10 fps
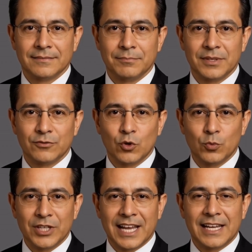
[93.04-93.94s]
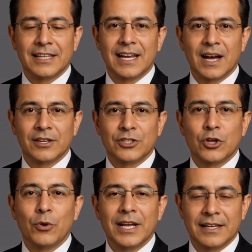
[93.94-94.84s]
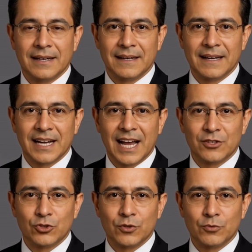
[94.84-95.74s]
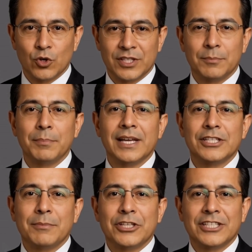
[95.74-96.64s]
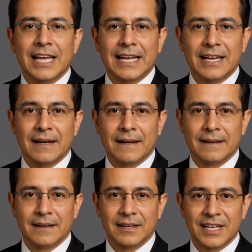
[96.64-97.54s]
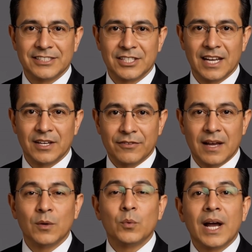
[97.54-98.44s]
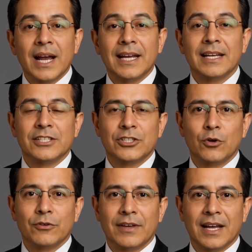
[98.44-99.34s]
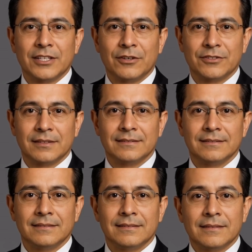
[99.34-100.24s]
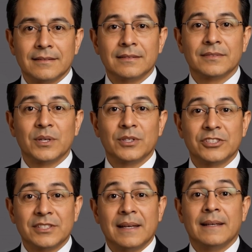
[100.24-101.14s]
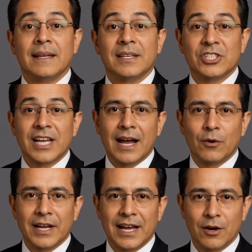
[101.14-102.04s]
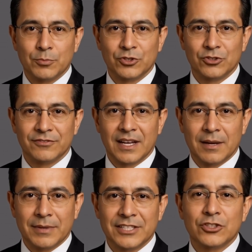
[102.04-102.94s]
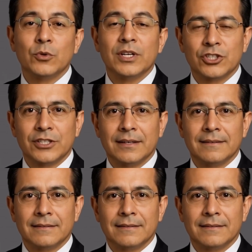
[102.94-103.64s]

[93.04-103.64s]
Before we get into how to do it and how to avoid the biggest mistake, let's clarify why it is so effective. First, shadowing helps you develop intuition.